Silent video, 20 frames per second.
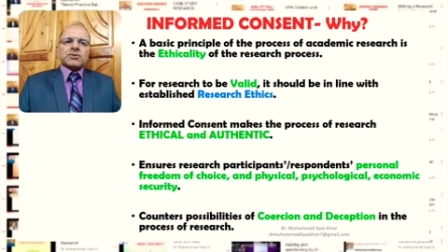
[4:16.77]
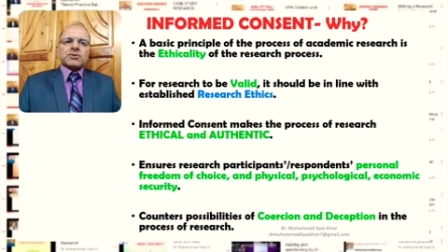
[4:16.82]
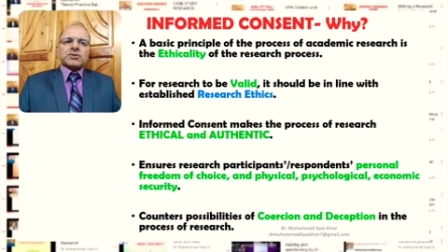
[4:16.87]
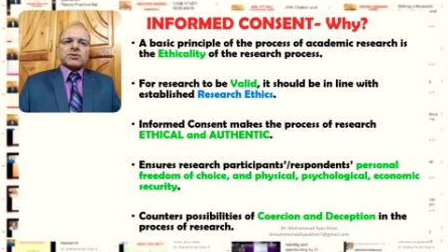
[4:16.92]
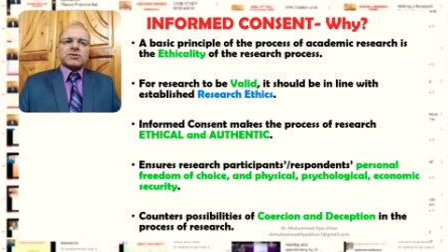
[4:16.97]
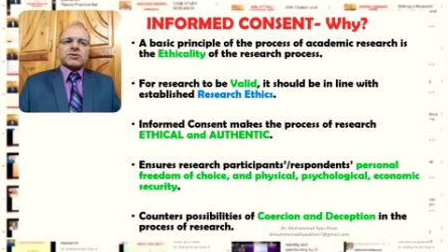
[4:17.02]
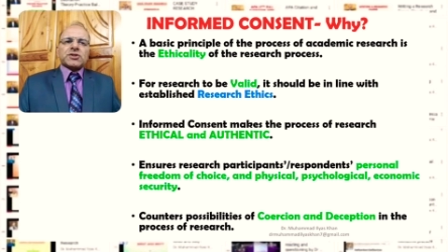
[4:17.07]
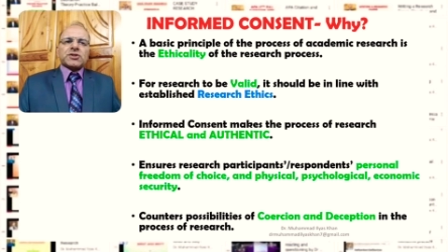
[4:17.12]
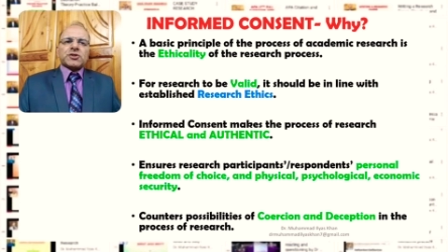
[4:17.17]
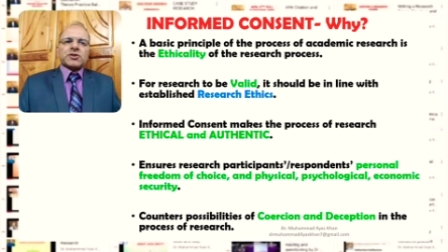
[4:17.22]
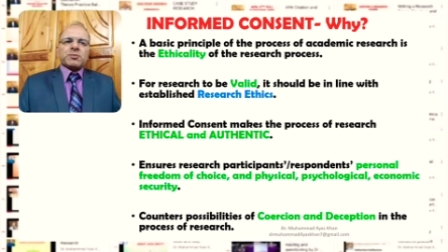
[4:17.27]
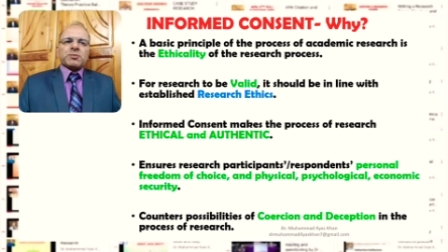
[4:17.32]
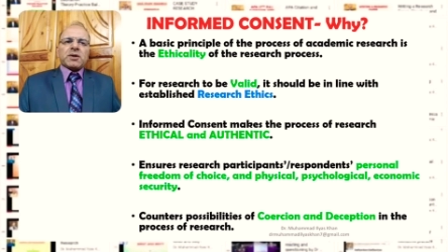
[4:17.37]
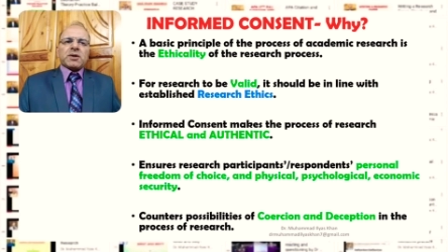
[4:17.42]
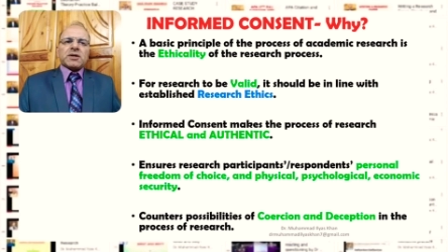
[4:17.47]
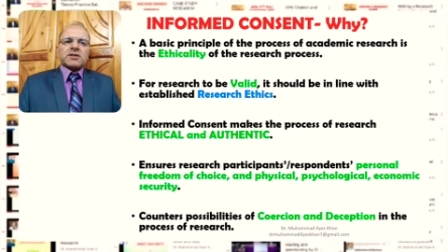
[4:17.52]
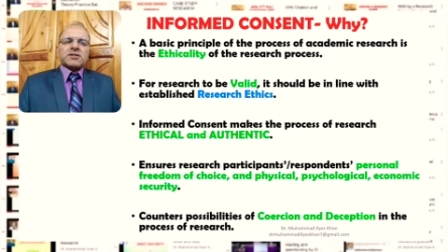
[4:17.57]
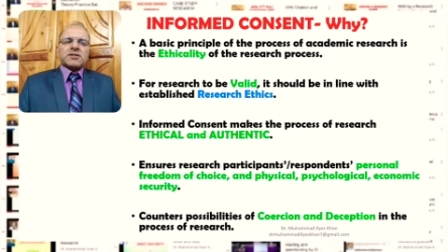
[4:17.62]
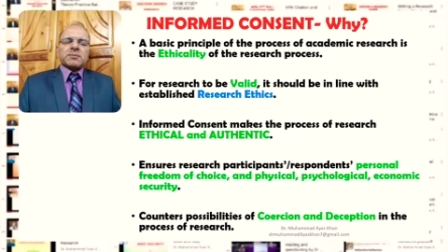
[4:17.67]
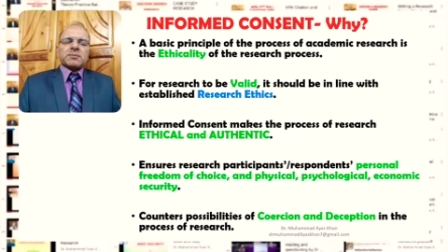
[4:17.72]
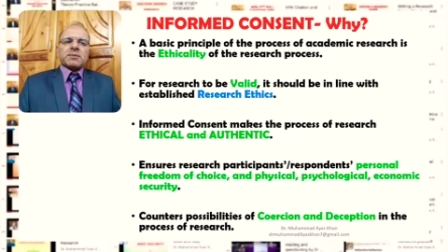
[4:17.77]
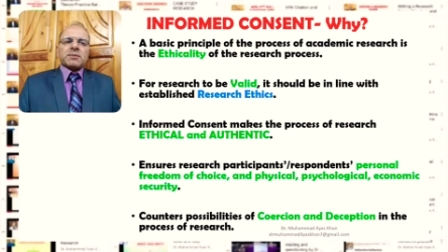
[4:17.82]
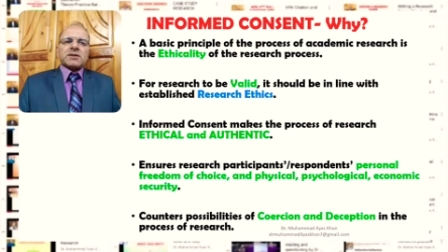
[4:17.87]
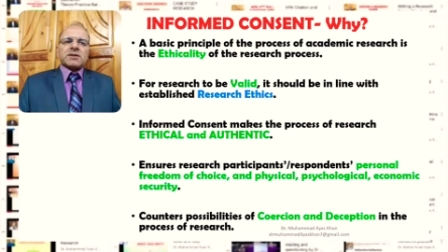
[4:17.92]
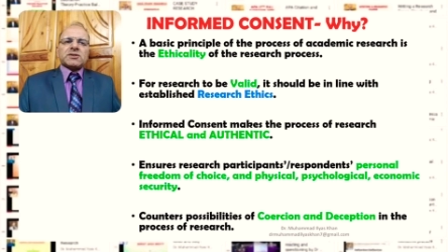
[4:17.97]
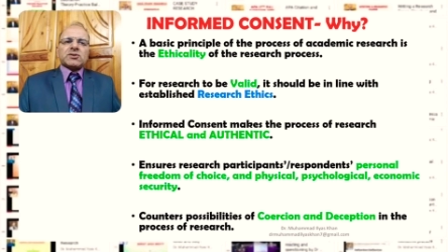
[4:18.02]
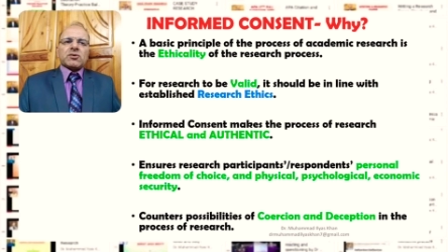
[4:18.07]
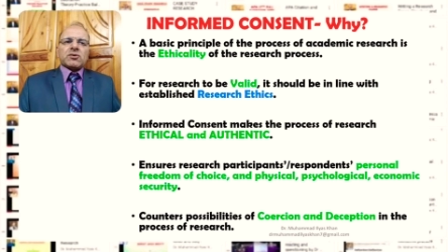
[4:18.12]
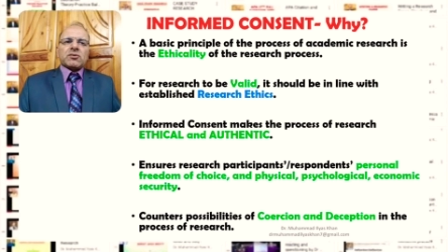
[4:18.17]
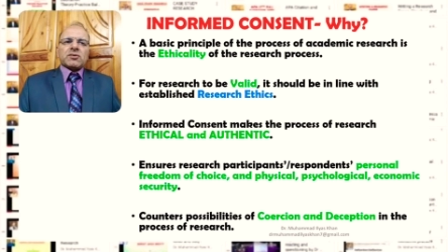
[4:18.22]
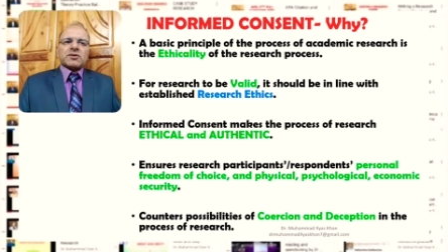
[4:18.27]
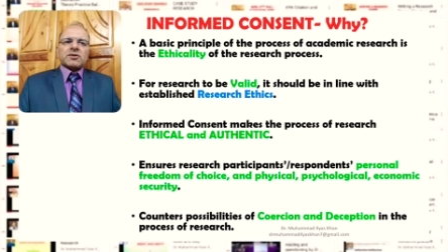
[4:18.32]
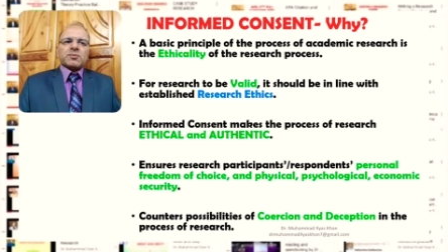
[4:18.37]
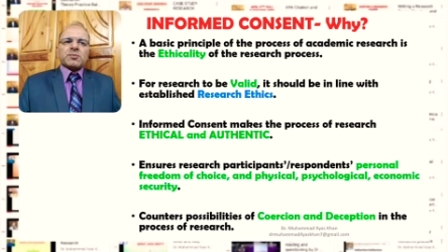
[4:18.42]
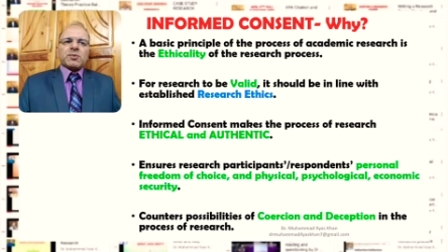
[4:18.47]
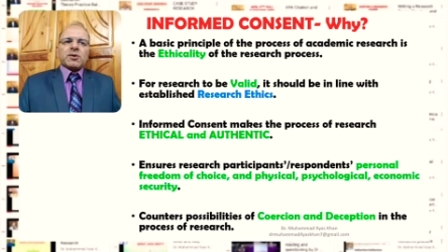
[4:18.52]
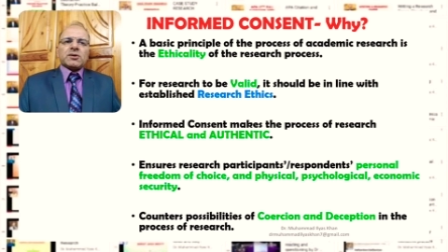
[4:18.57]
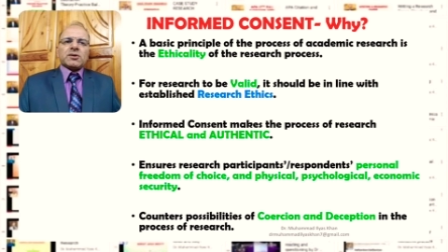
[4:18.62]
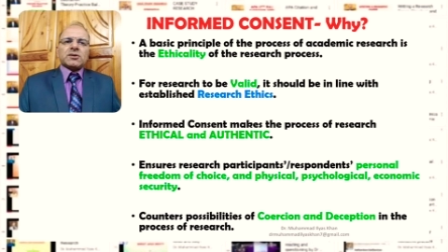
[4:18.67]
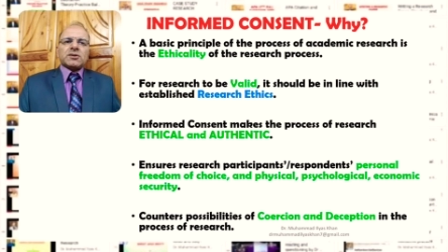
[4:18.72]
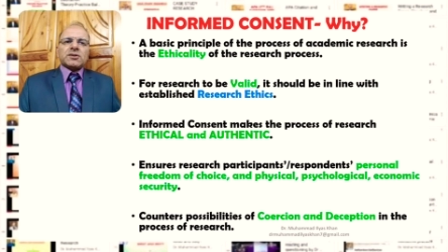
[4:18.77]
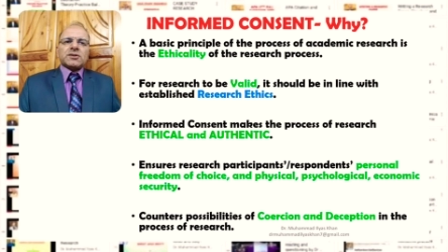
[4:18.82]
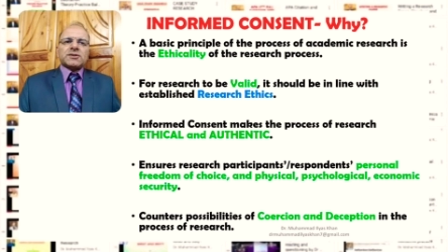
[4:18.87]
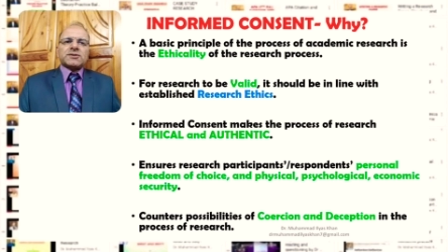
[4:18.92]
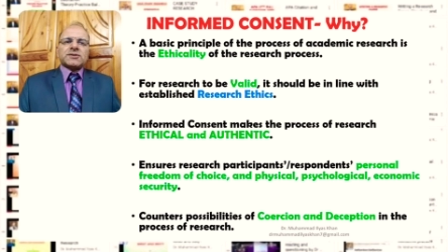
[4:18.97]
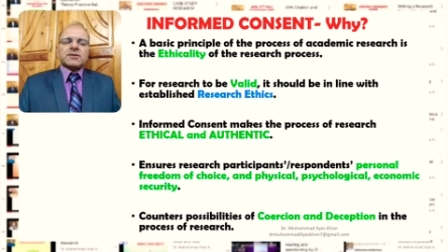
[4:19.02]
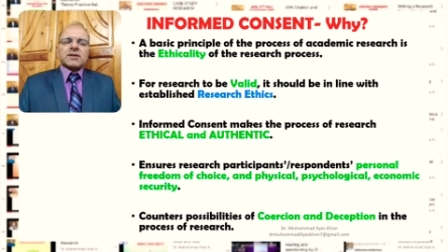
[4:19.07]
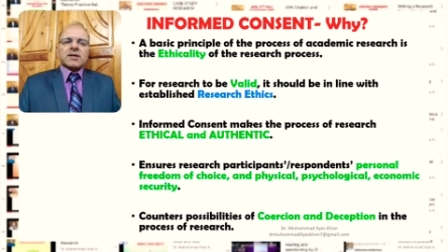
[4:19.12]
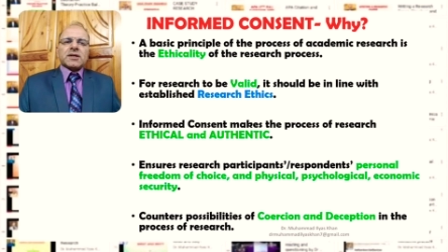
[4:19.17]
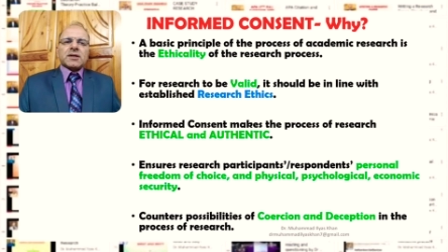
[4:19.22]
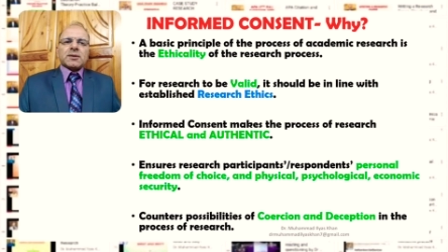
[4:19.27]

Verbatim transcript: research participants or respondents